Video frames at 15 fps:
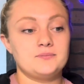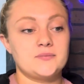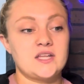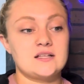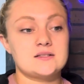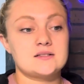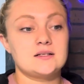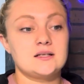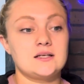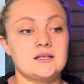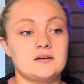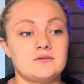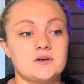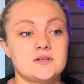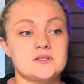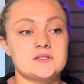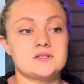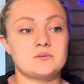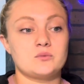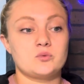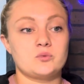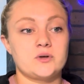It's going to give us
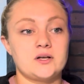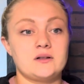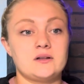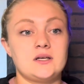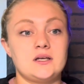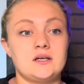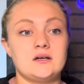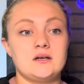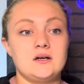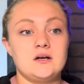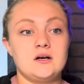some really